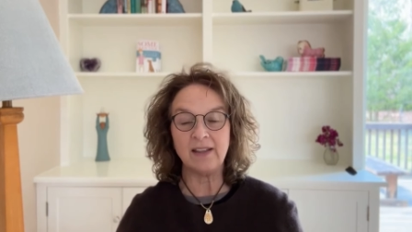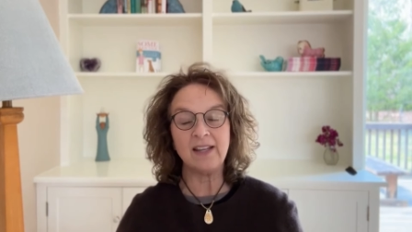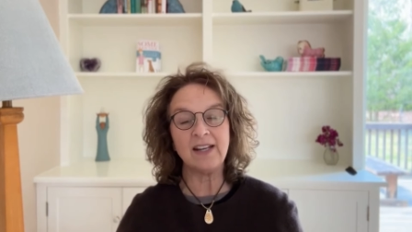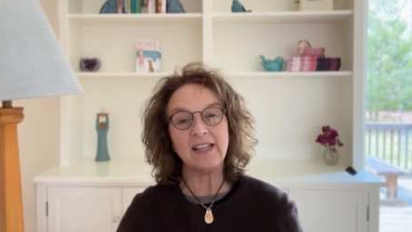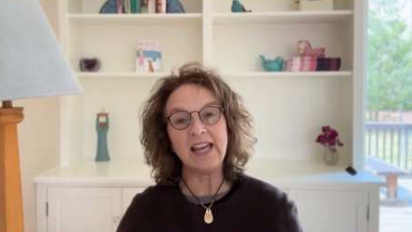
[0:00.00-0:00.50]
and
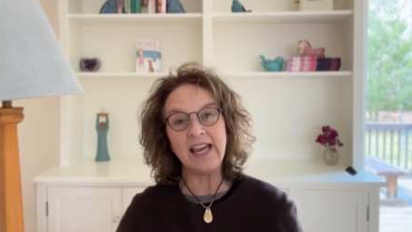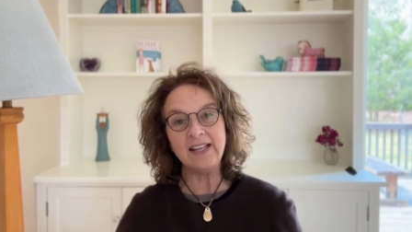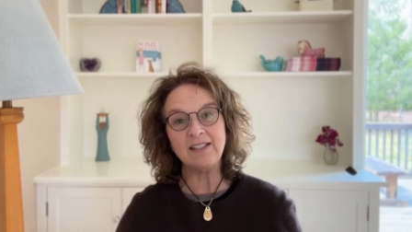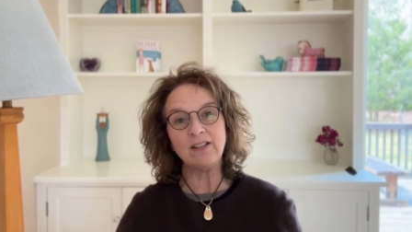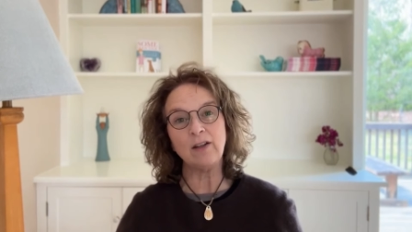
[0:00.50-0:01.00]
then at the
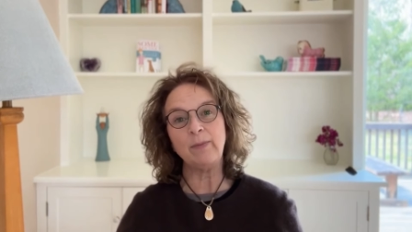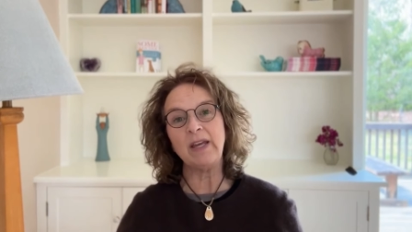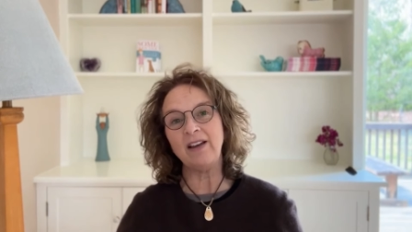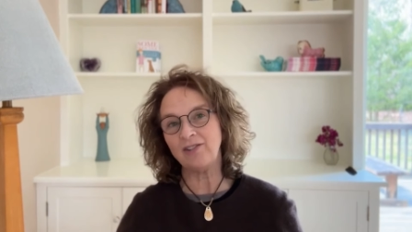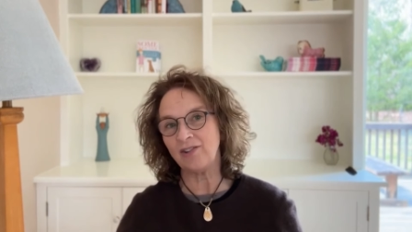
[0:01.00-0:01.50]
end there'll
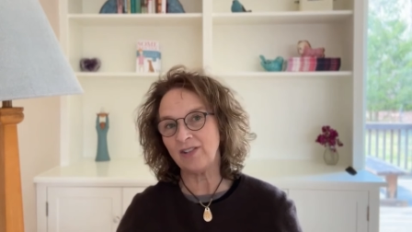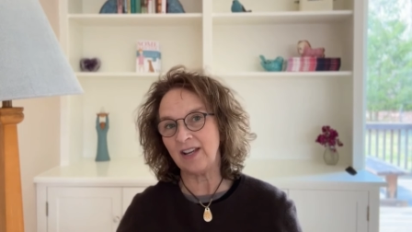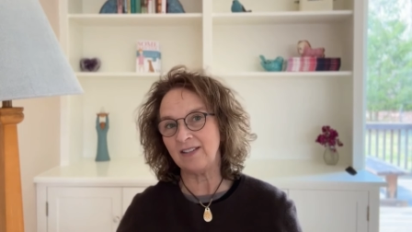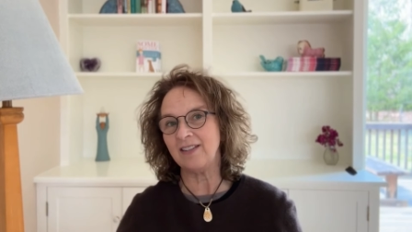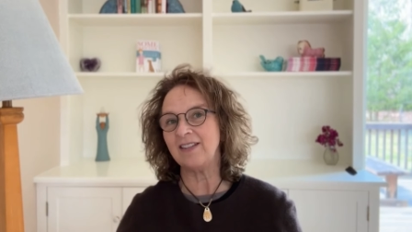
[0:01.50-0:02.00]
be
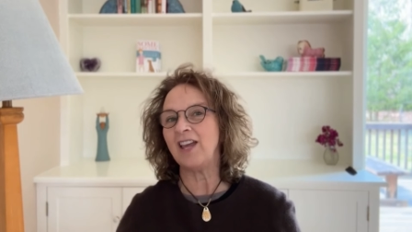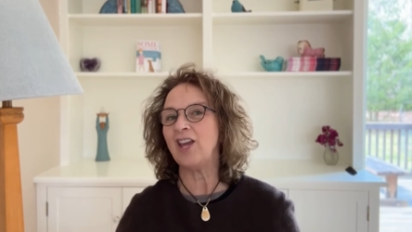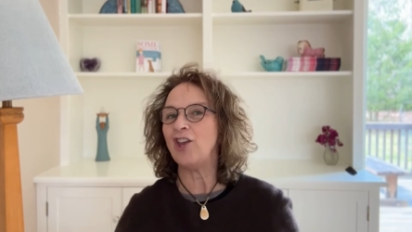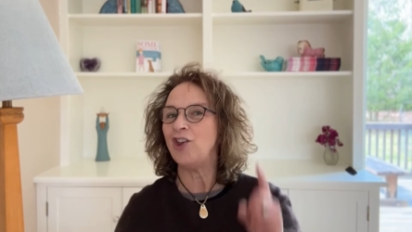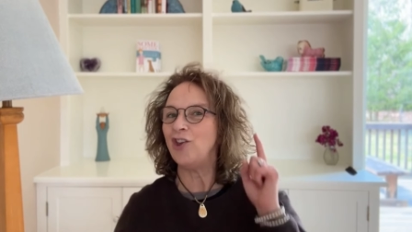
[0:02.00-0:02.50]
exercises
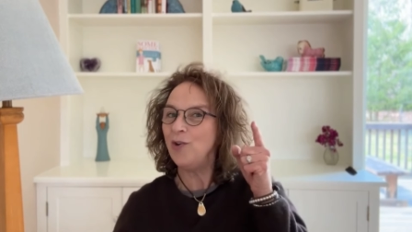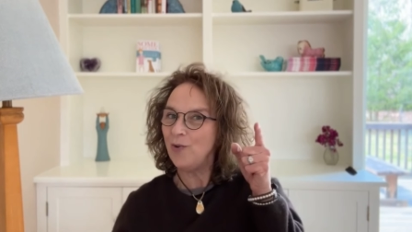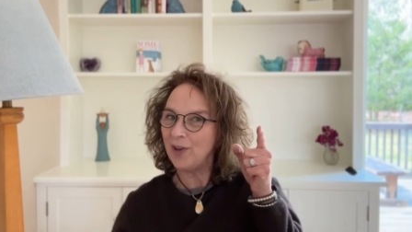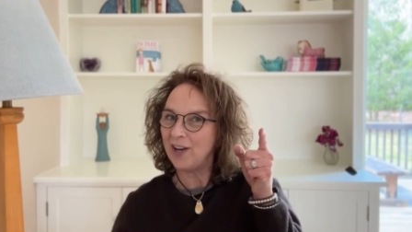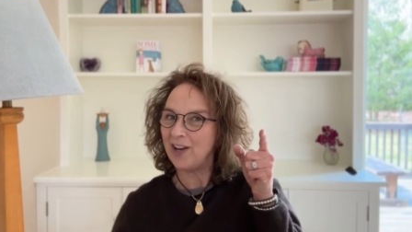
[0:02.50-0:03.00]
that
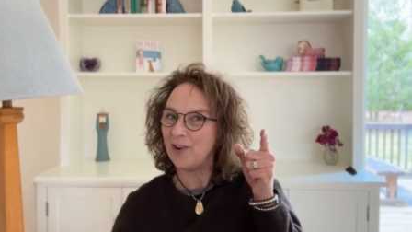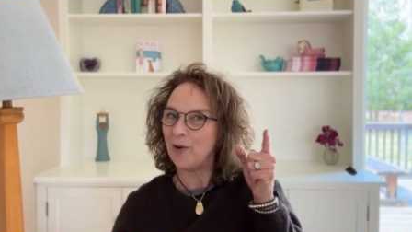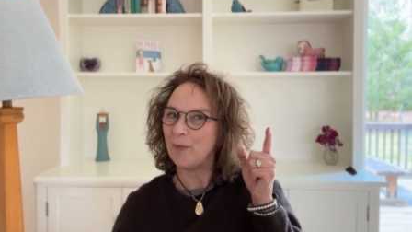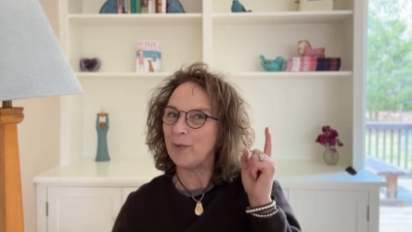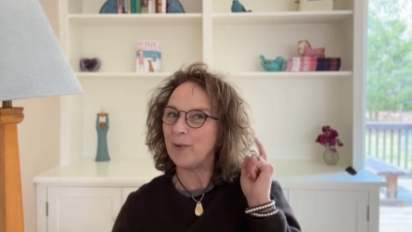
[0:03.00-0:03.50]
you can
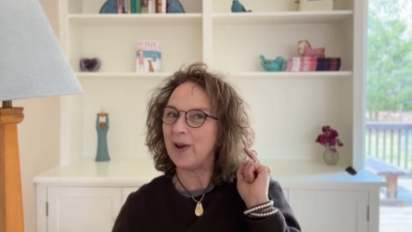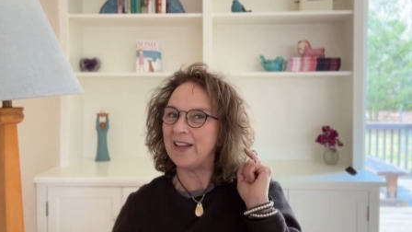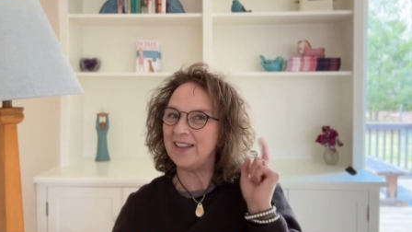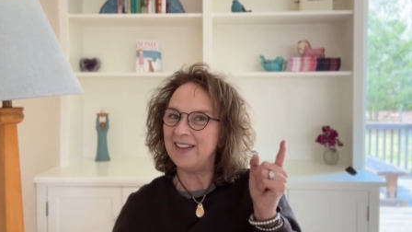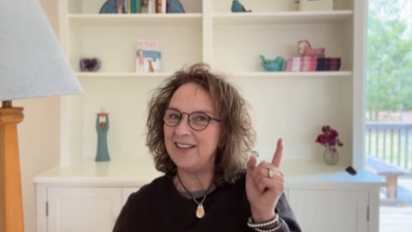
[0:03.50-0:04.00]

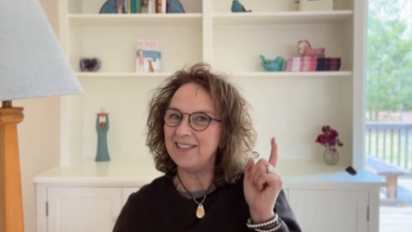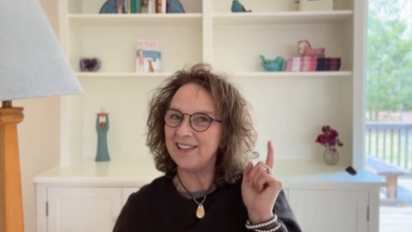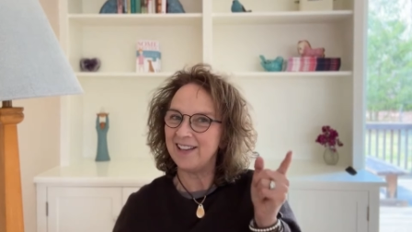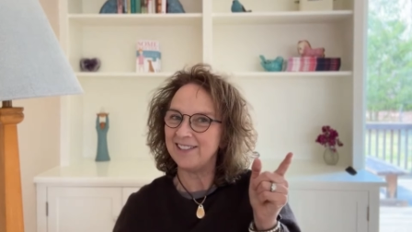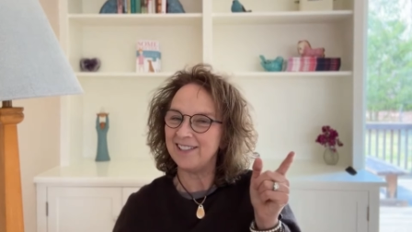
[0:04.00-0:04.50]
incorporate these
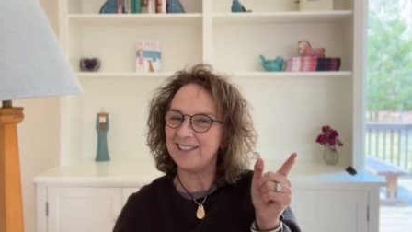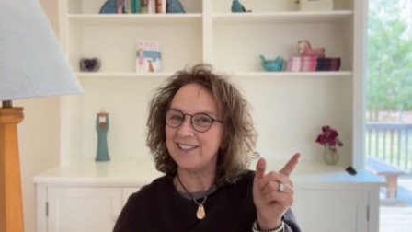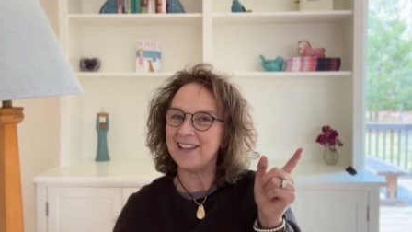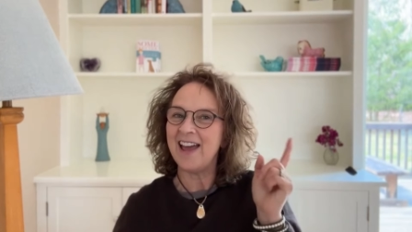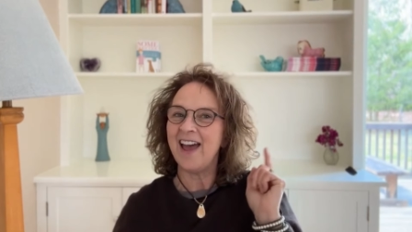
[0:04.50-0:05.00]
lessons